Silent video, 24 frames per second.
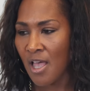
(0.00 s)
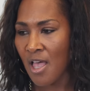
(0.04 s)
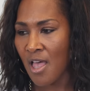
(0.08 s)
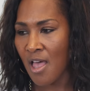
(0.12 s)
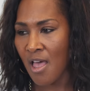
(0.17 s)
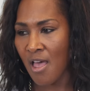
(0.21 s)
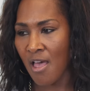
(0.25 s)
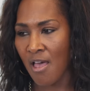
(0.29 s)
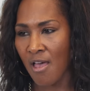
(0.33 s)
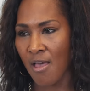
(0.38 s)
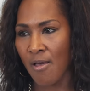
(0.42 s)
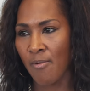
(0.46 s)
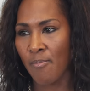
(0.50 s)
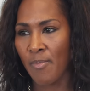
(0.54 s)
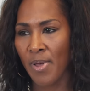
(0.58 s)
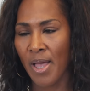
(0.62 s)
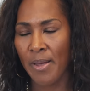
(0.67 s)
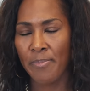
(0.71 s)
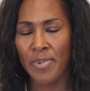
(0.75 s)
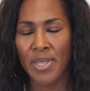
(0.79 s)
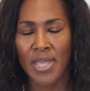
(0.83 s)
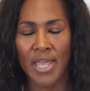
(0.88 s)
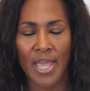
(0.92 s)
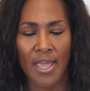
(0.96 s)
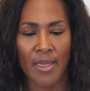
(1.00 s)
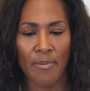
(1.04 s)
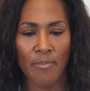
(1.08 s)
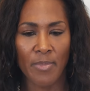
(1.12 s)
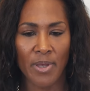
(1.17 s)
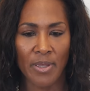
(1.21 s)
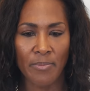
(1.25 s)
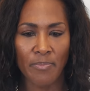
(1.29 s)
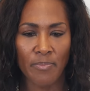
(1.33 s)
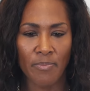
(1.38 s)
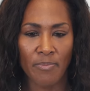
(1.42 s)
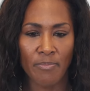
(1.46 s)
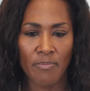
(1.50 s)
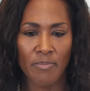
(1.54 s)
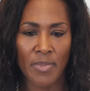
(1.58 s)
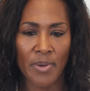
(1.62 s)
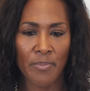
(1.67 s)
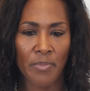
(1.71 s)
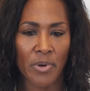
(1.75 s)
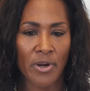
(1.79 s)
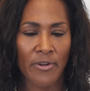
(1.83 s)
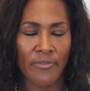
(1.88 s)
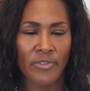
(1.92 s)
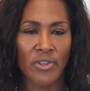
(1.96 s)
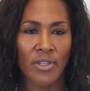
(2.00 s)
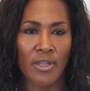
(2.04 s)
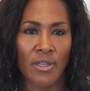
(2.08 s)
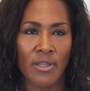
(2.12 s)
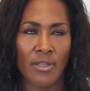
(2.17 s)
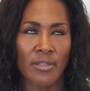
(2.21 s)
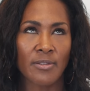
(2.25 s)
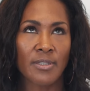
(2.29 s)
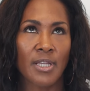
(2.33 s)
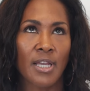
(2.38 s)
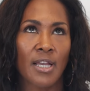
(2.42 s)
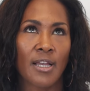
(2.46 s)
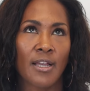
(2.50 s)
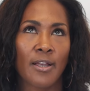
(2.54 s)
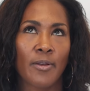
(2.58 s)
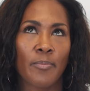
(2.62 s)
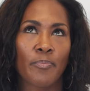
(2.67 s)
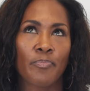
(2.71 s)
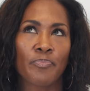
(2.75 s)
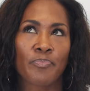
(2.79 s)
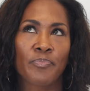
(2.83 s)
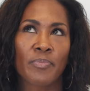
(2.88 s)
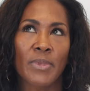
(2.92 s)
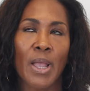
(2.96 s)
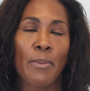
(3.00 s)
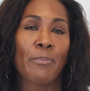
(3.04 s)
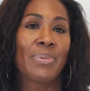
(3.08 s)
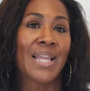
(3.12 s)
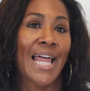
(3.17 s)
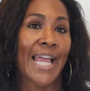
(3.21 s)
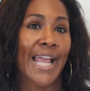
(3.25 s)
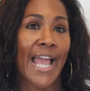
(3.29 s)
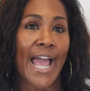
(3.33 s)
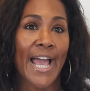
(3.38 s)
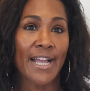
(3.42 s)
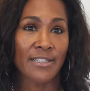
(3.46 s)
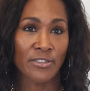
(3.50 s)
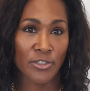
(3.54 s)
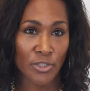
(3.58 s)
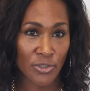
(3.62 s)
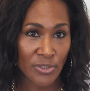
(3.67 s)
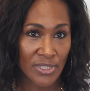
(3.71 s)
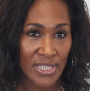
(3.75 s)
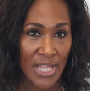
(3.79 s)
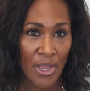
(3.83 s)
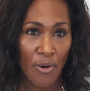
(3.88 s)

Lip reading: I became a member of the Black Actors